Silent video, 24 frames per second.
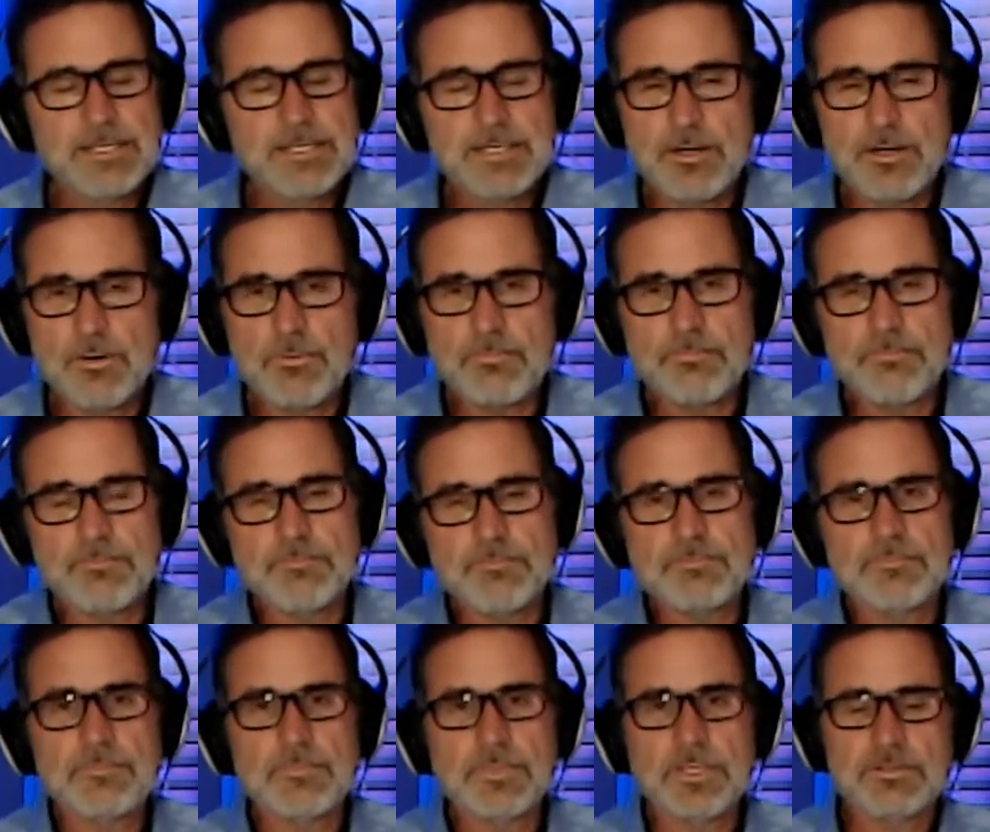Nope.
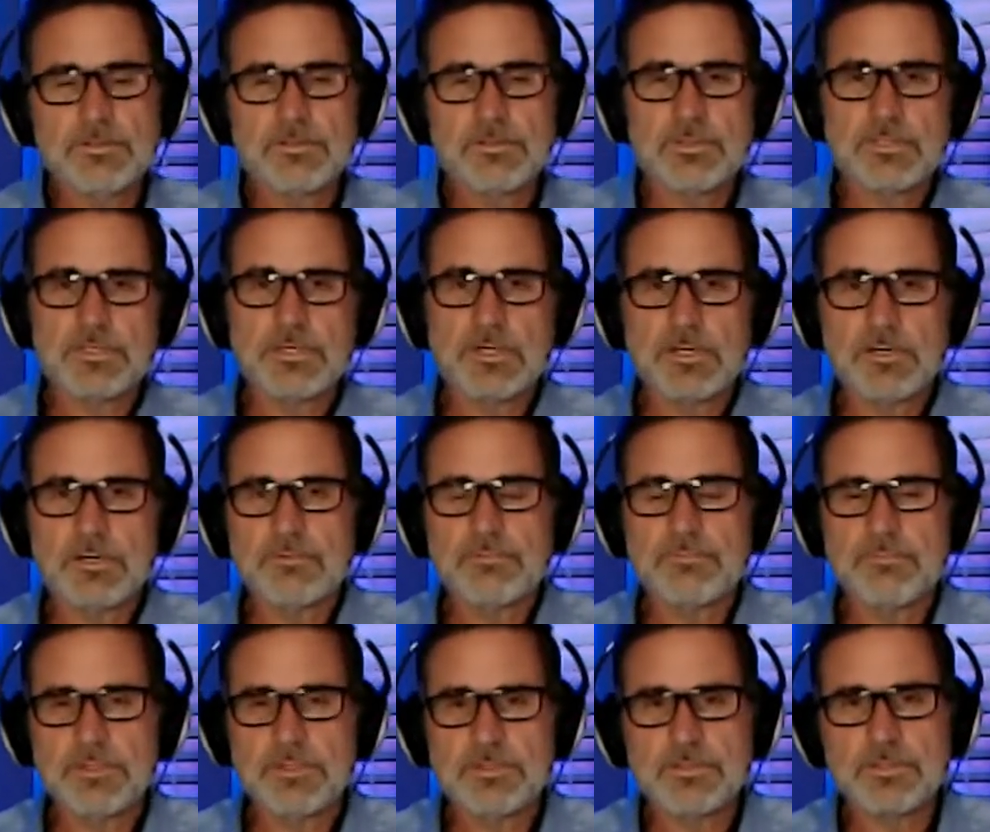It took
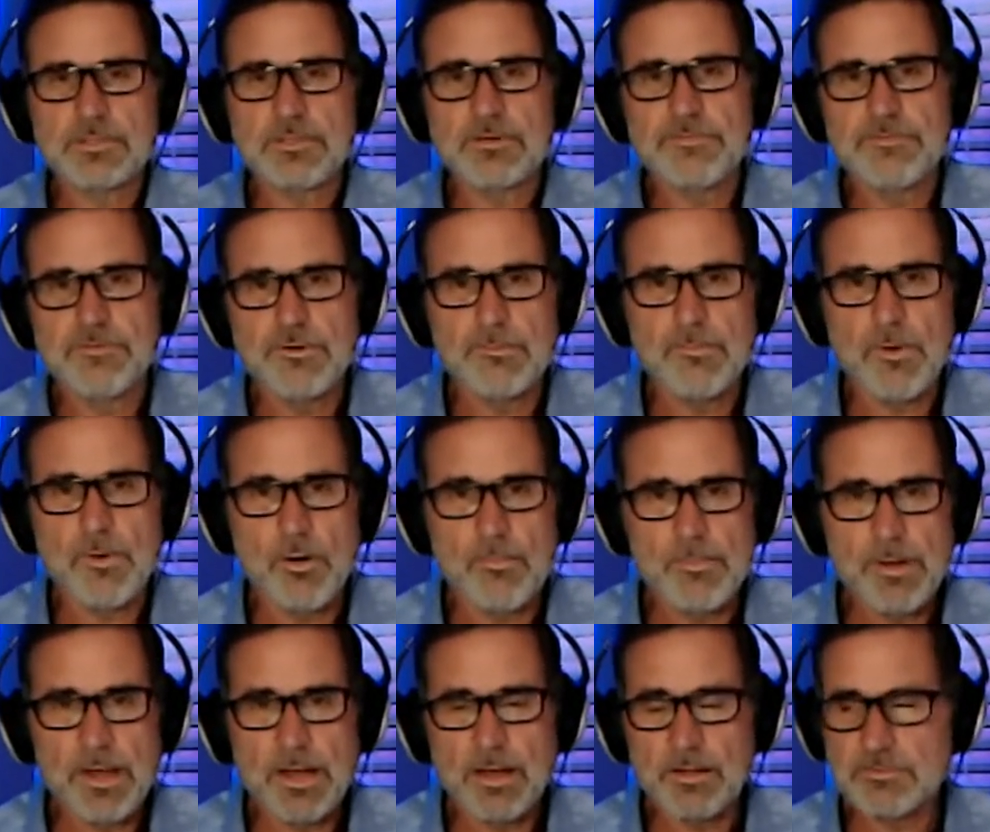a
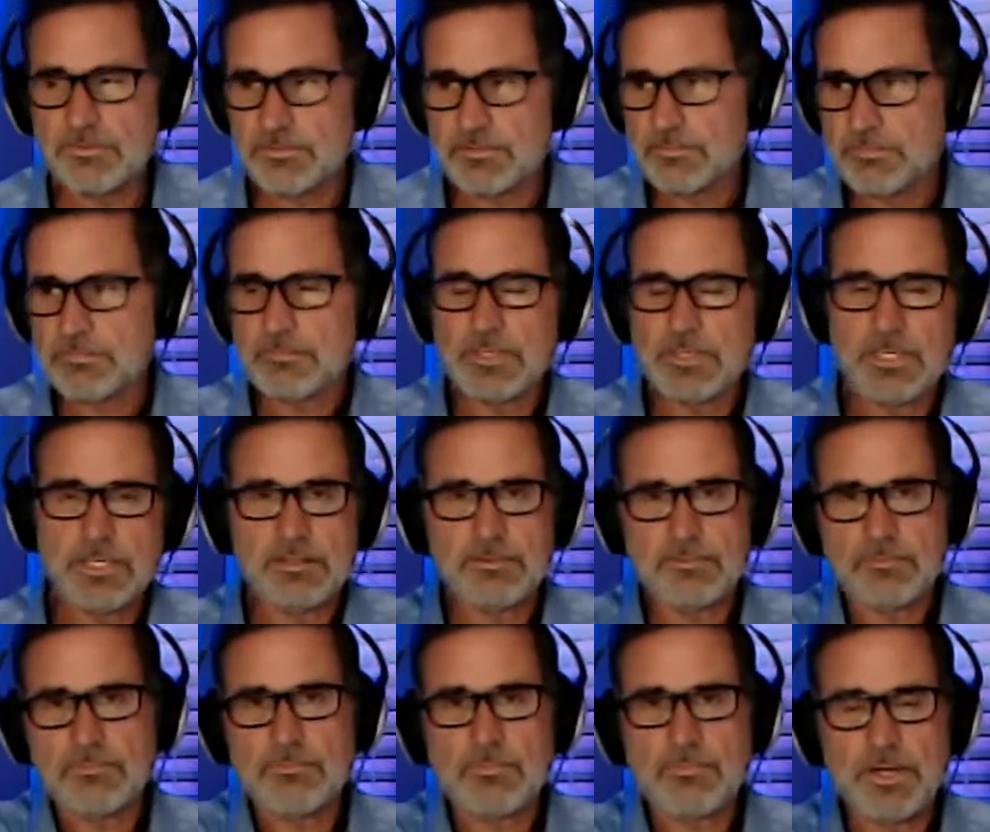football bounce
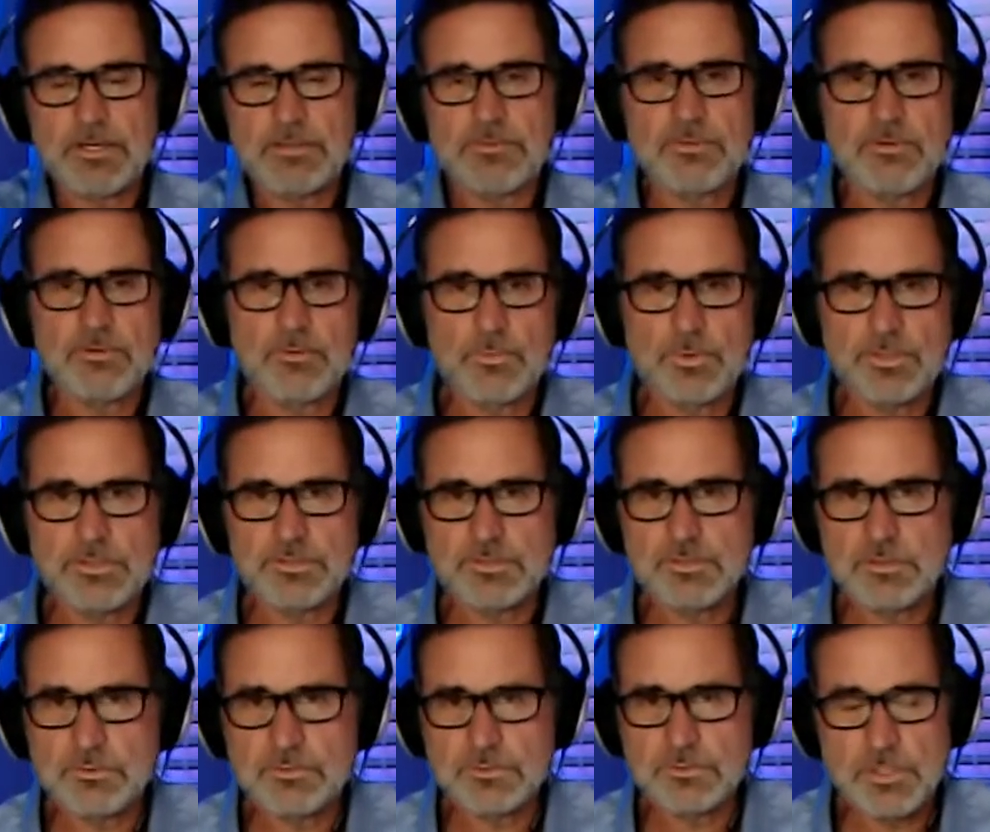and right into the
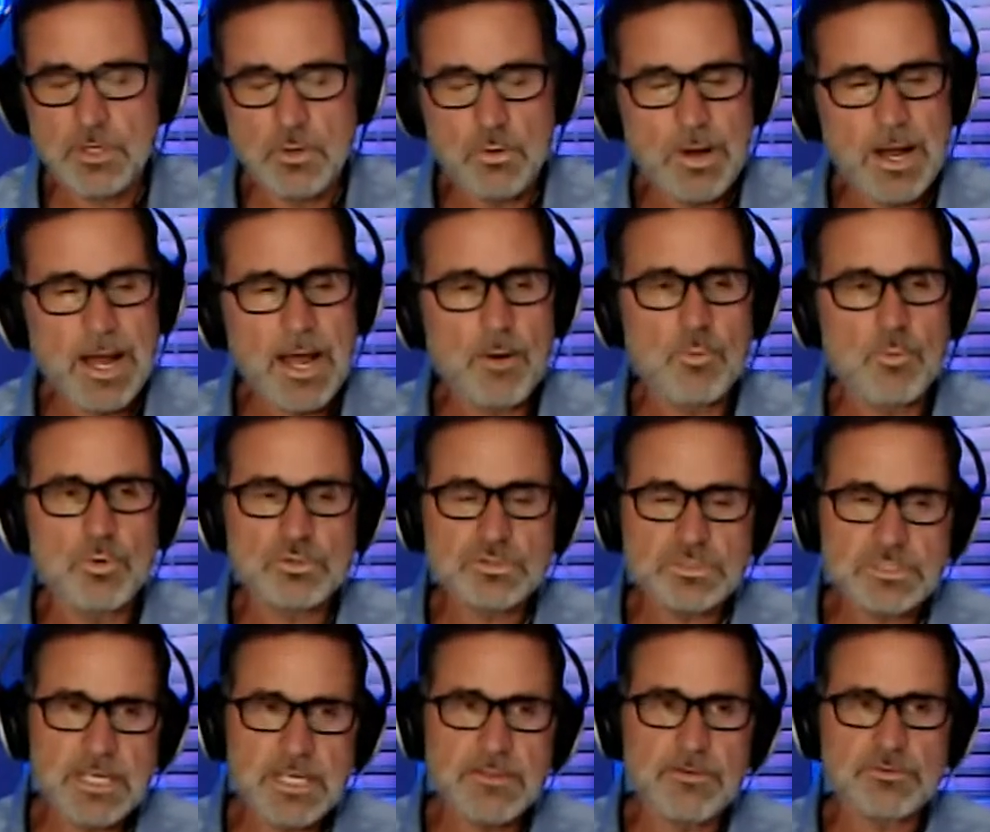windshield. So I will
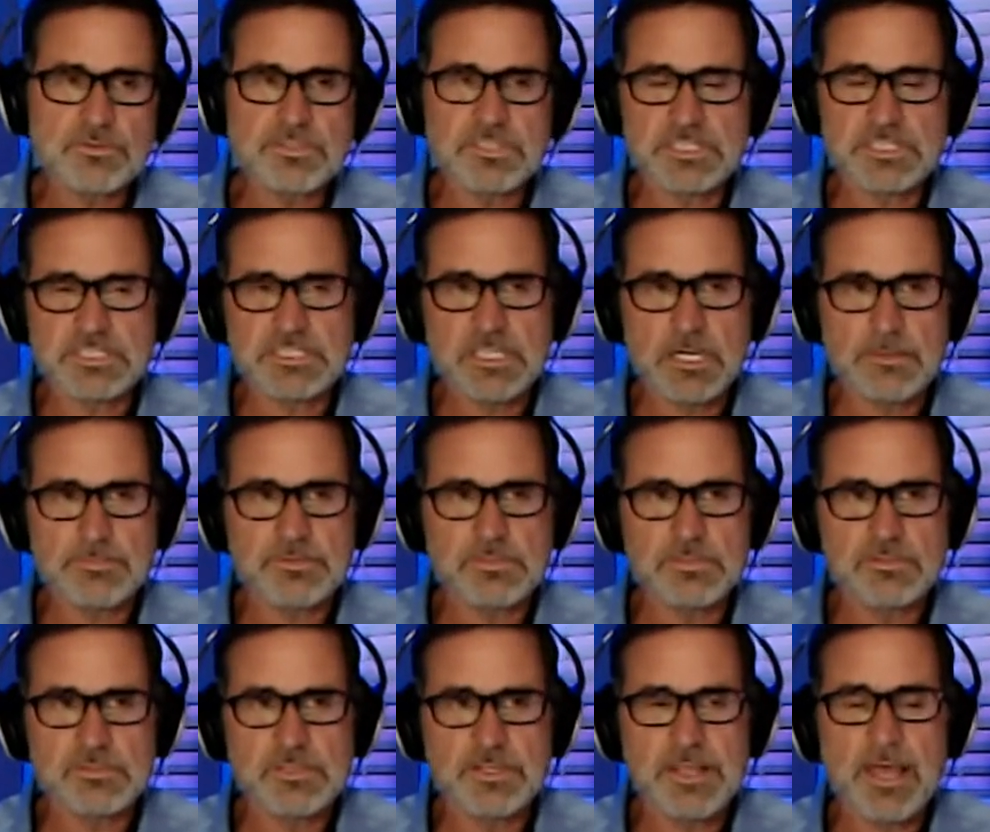say there's
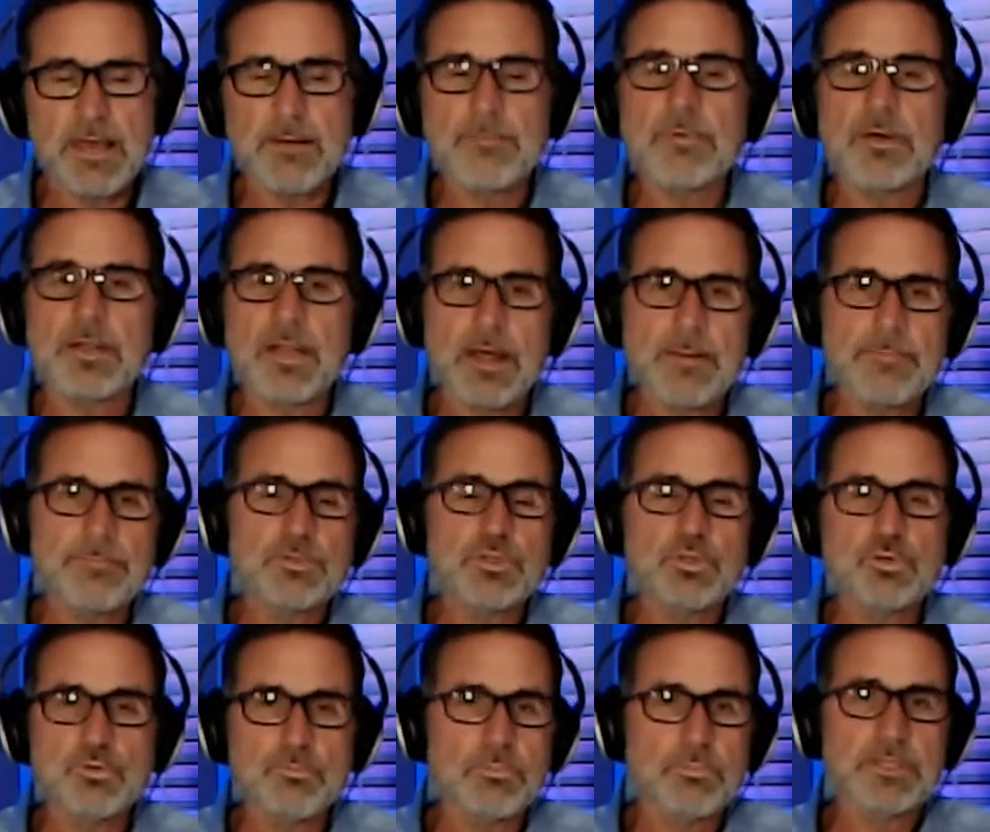exceptions to that, but I
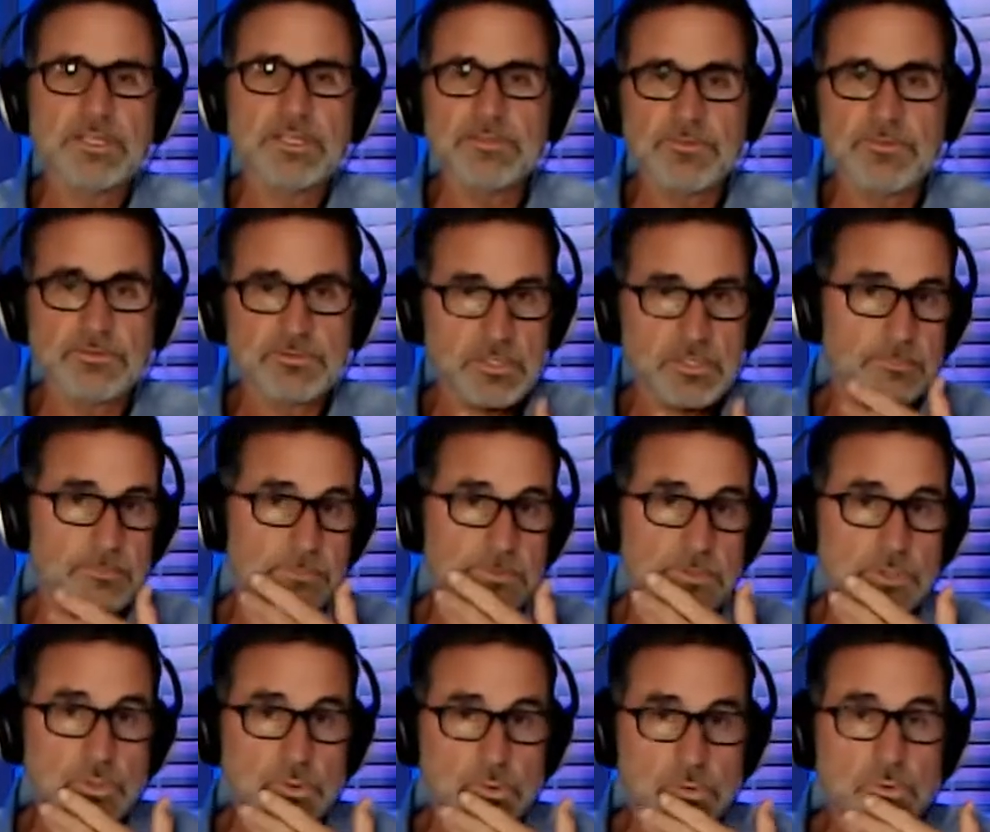do believe there's
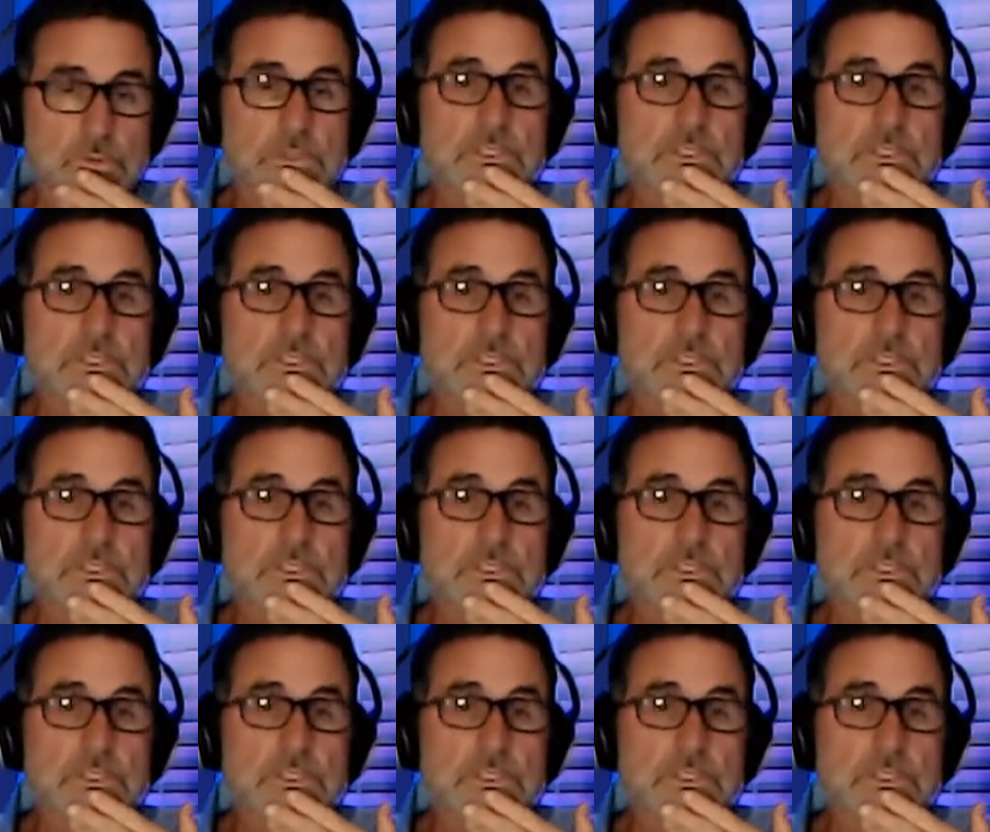something to